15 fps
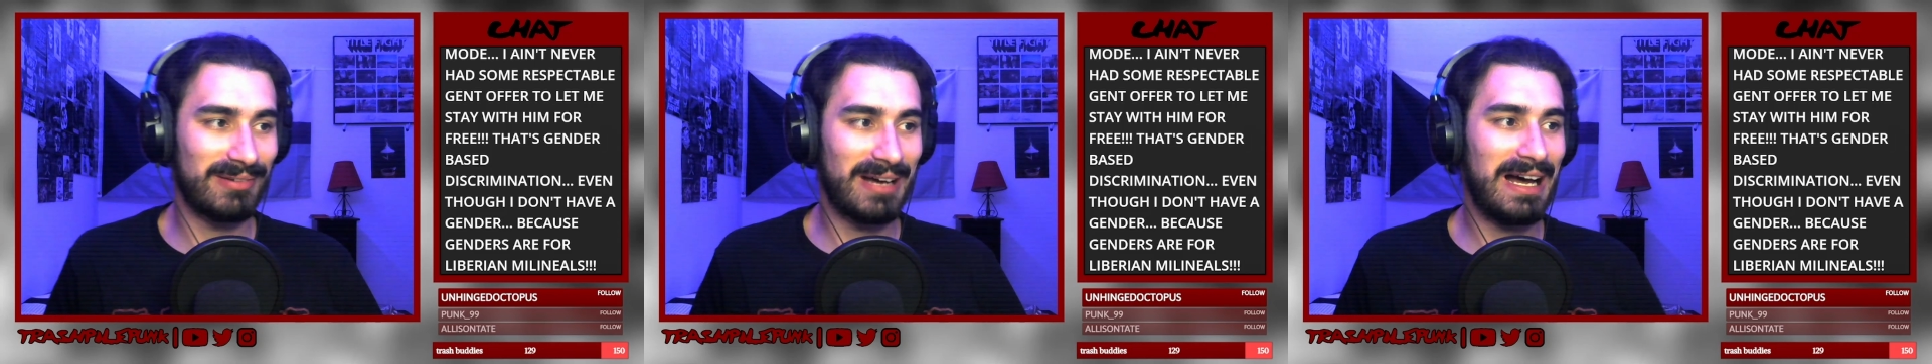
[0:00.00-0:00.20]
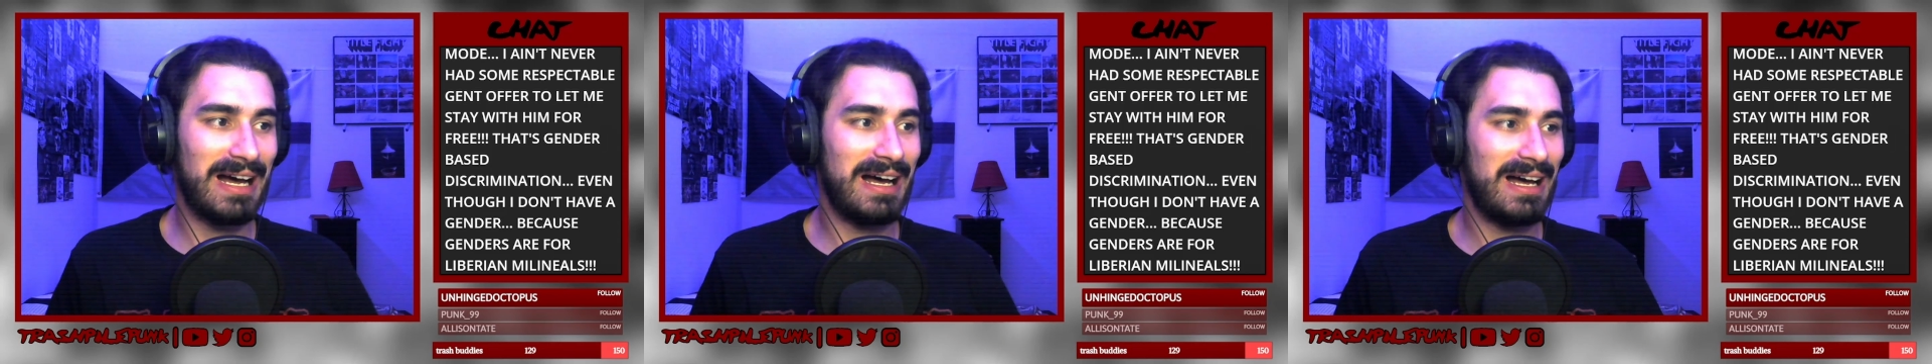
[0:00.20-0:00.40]

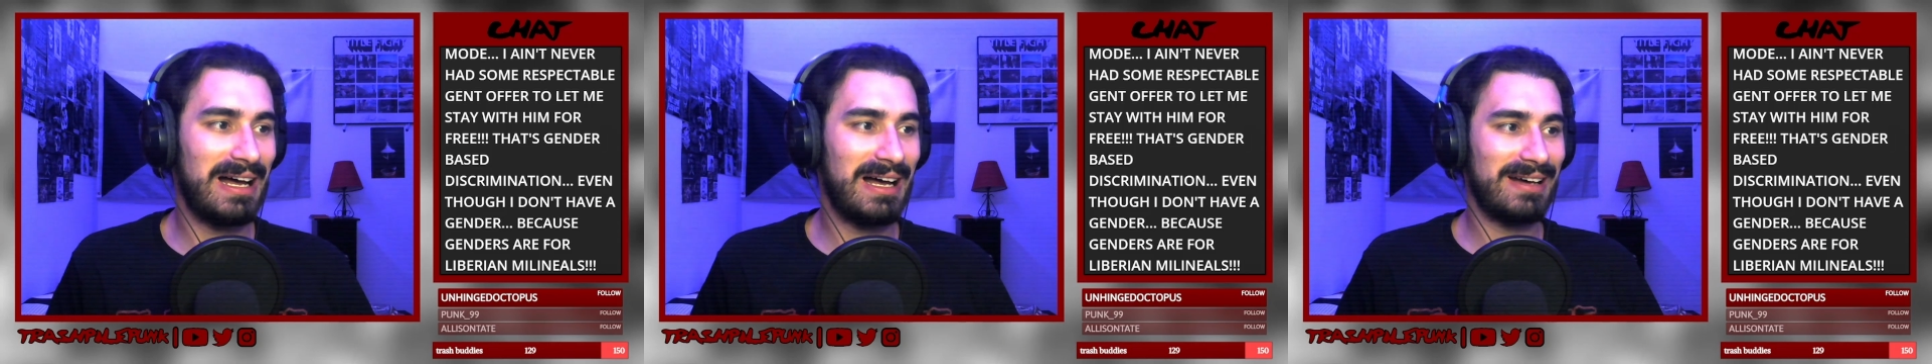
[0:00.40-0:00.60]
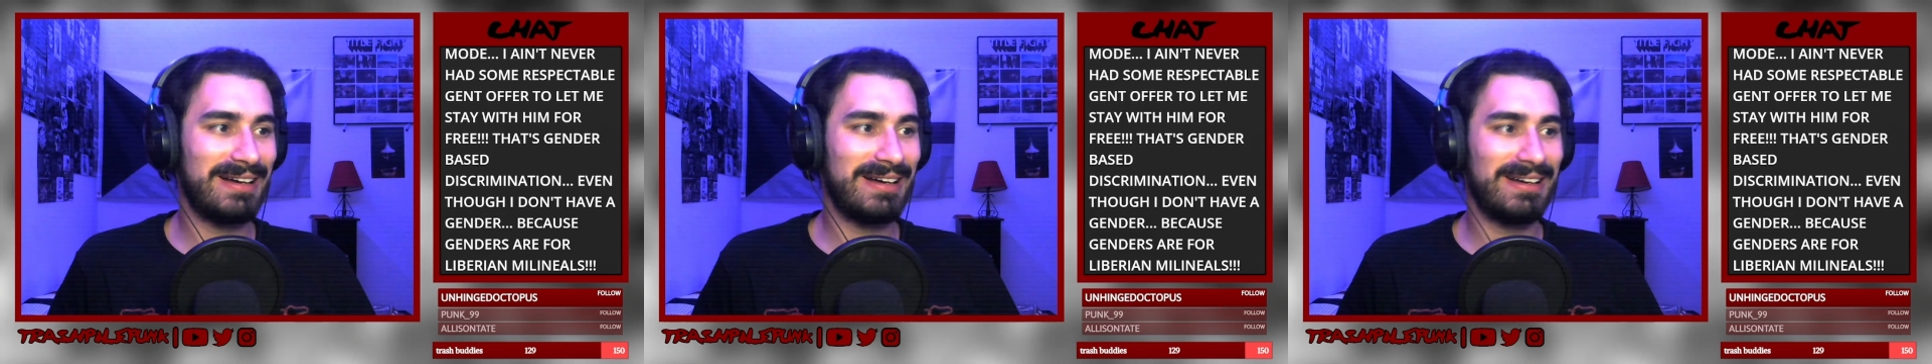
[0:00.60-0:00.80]

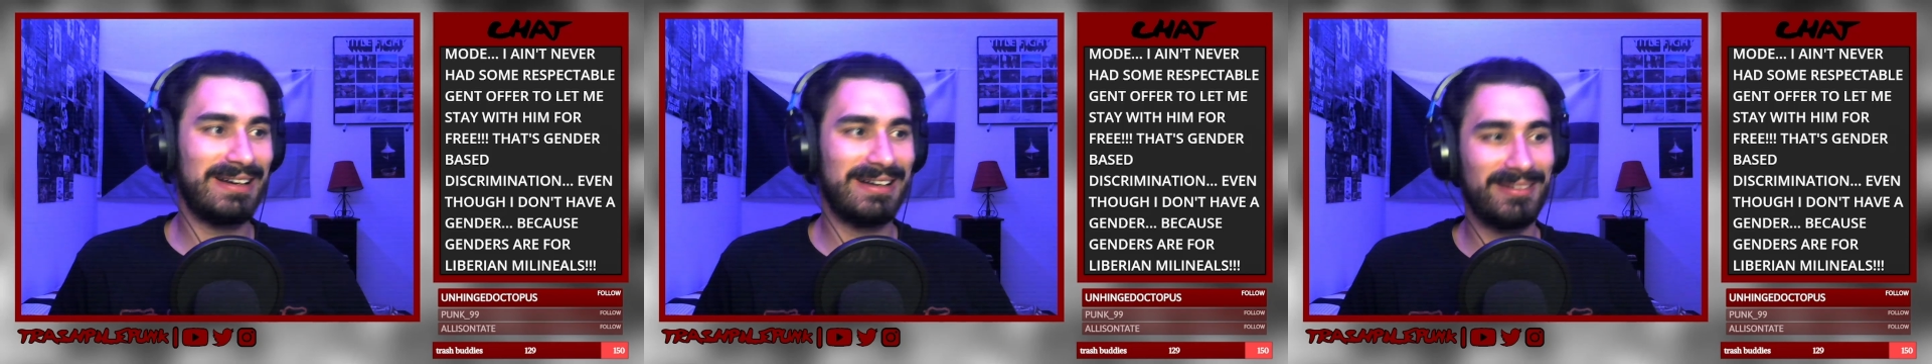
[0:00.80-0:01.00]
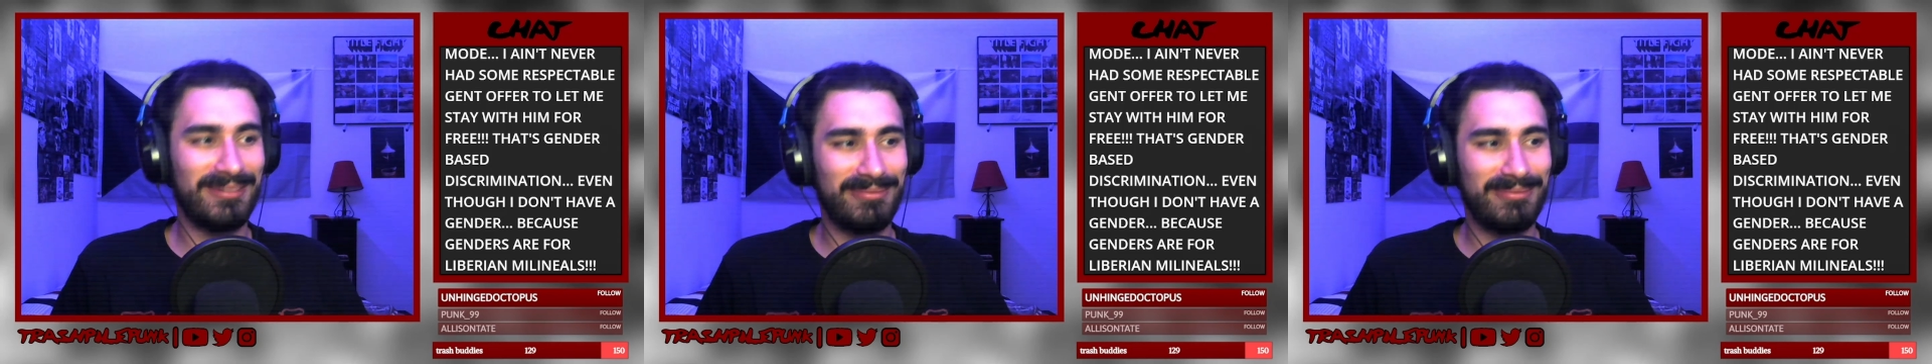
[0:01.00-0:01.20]

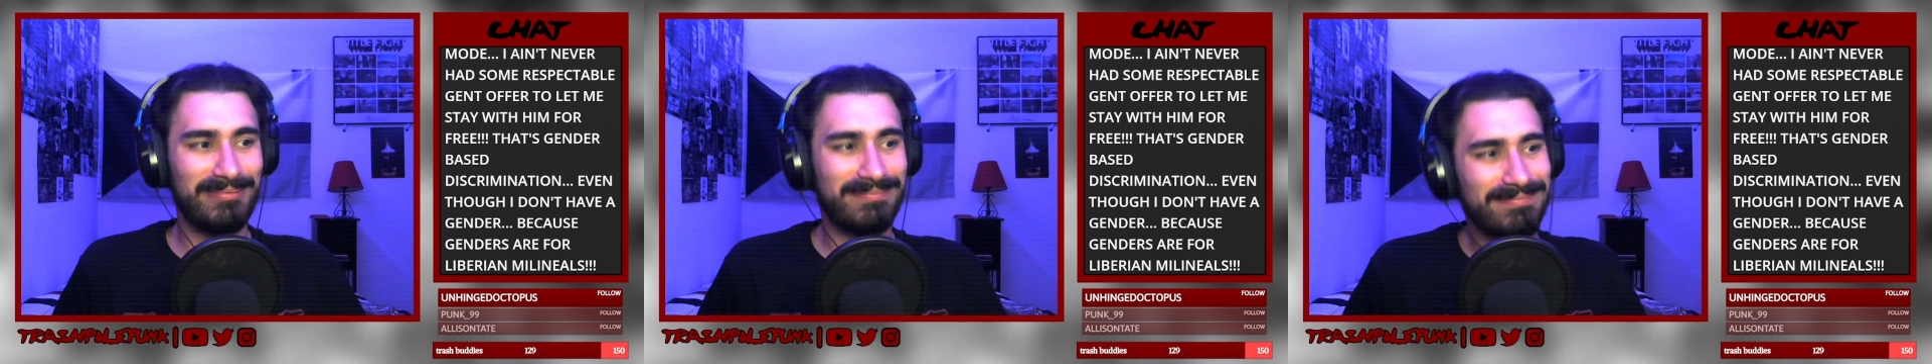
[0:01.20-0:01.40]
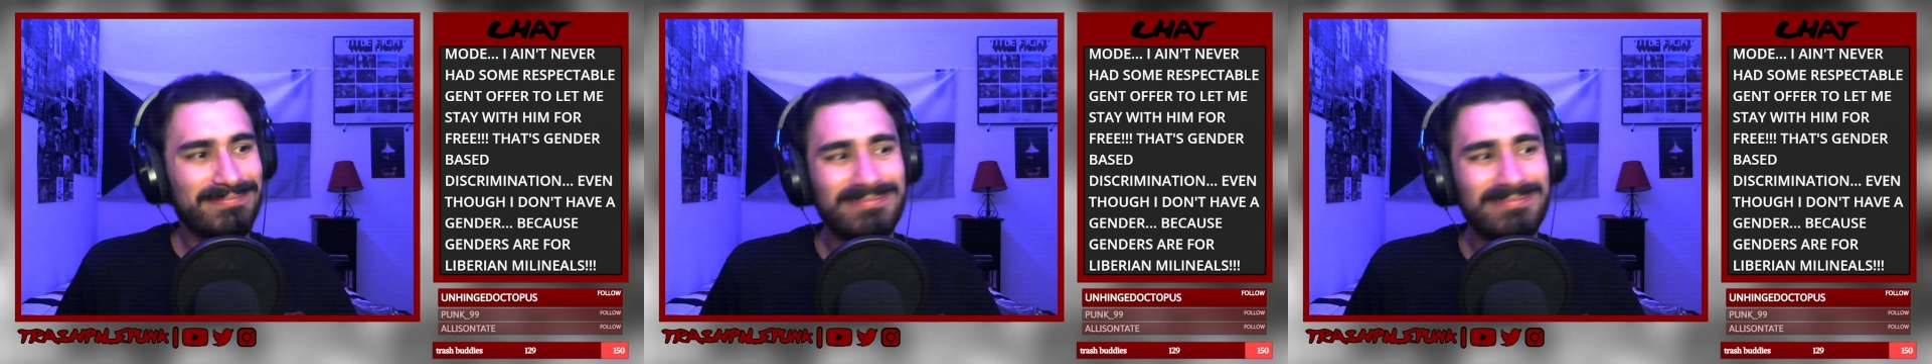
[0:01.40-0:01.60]
I
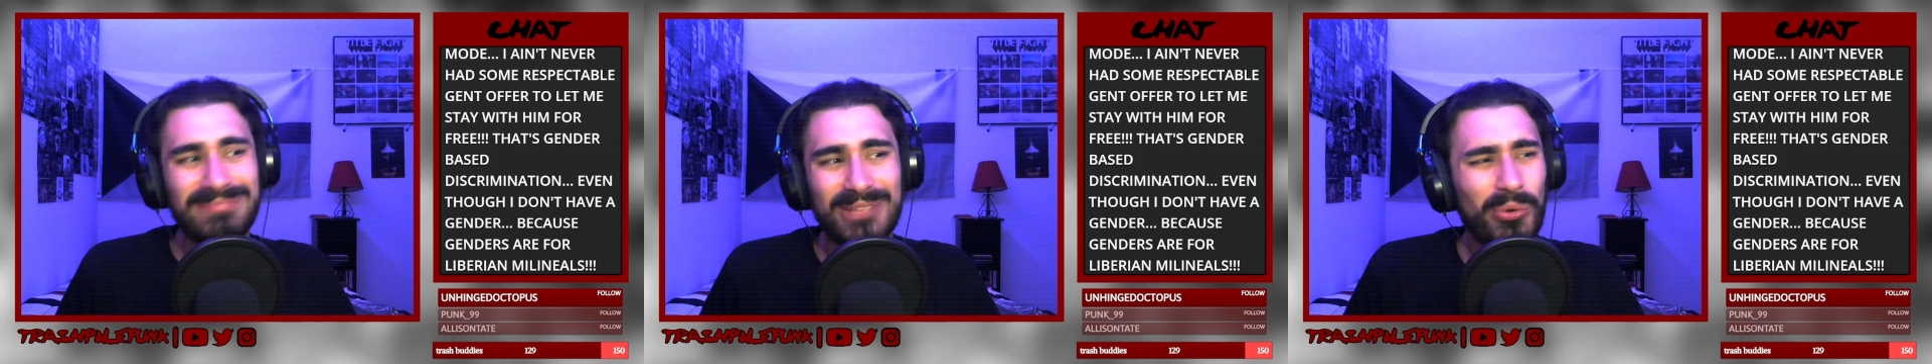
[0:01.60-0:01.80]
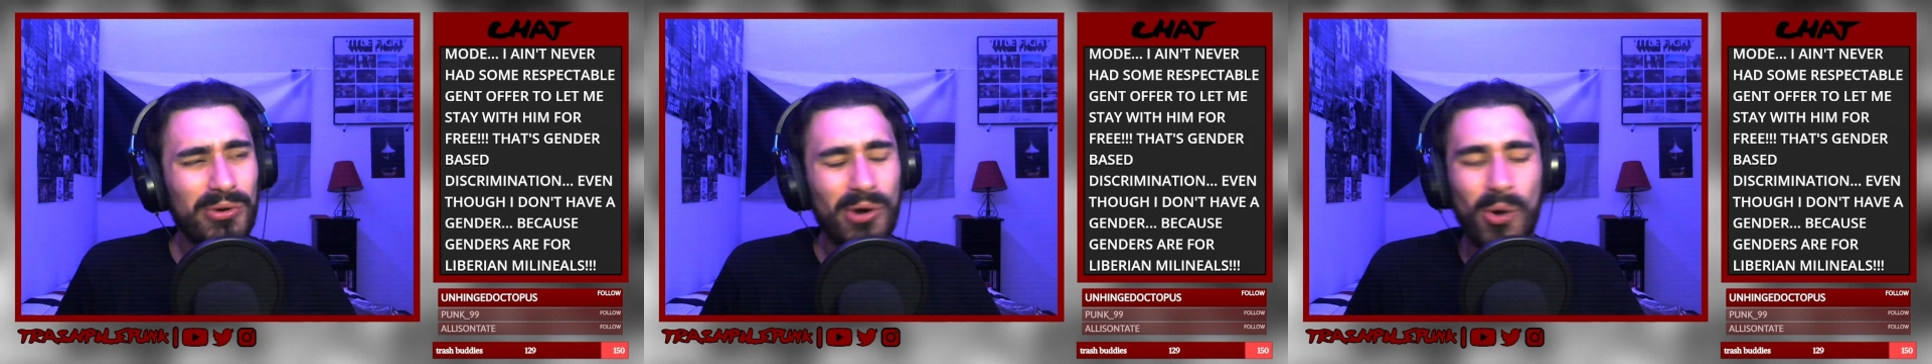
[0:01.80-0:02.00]

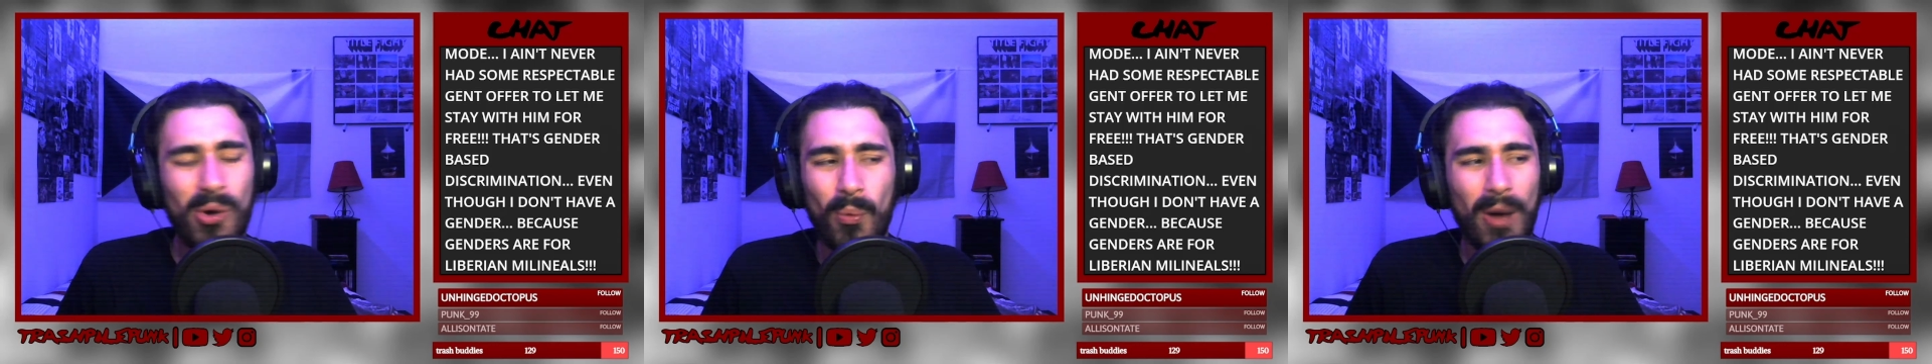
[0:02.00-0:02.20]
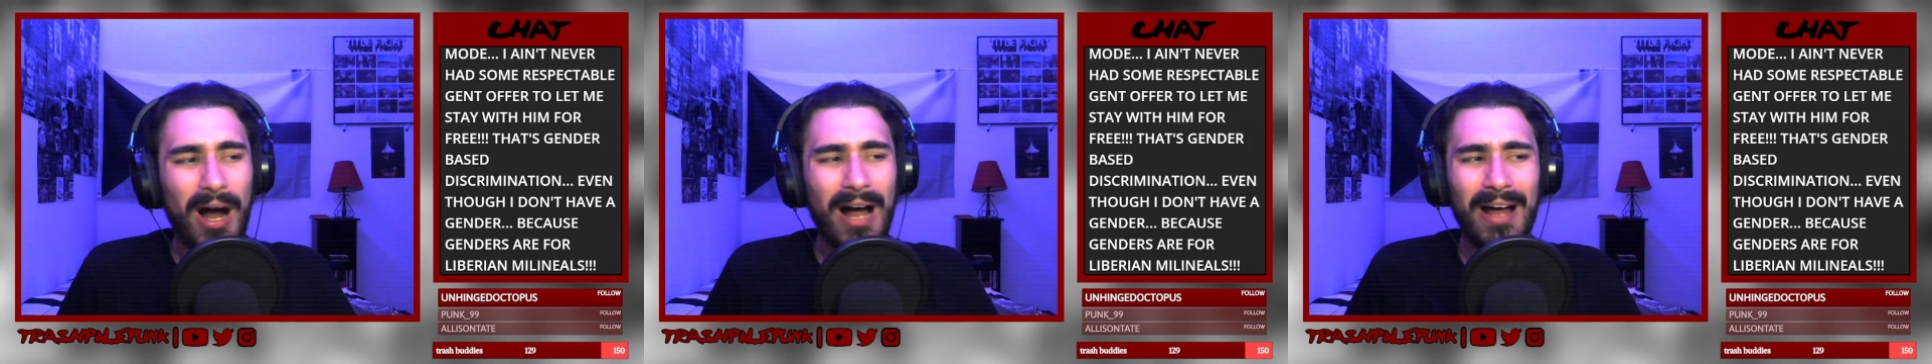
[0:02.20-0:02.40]
don't know
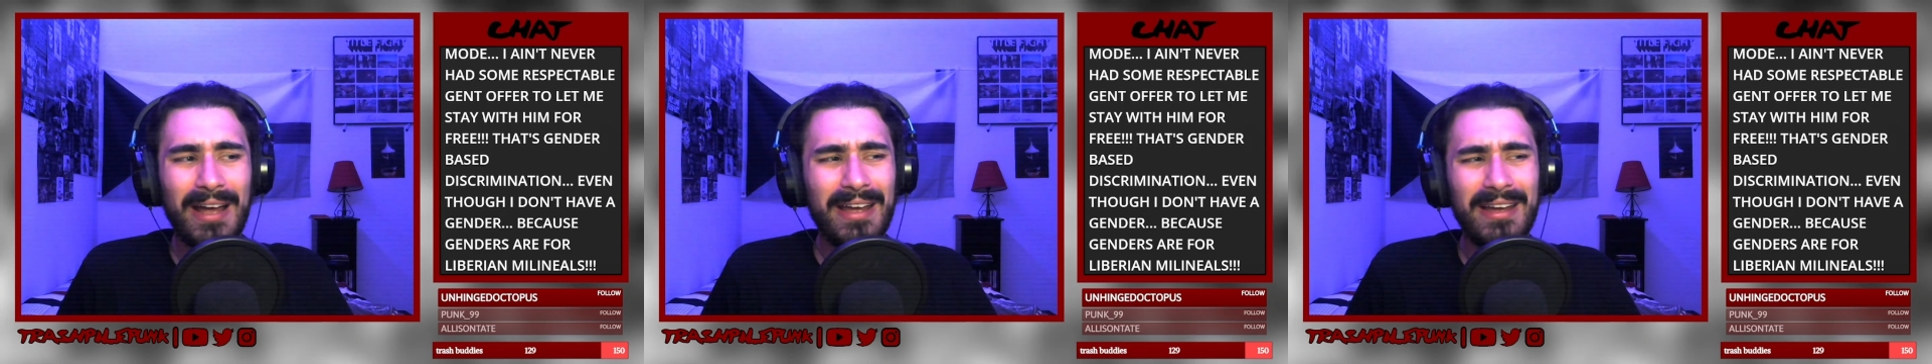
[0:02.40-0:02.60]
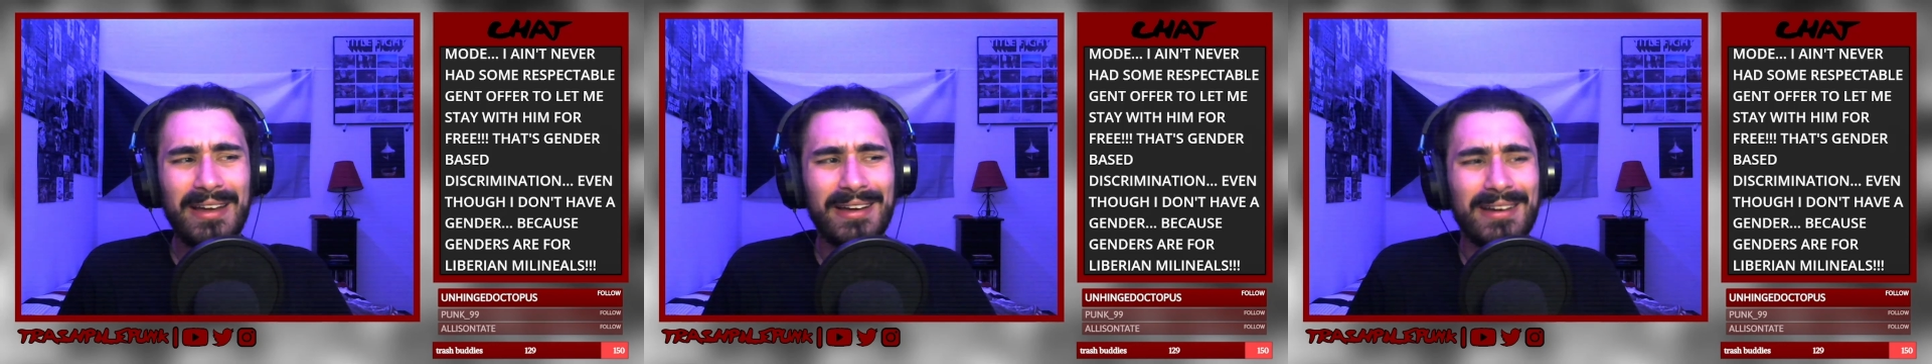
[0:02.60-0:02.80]
why.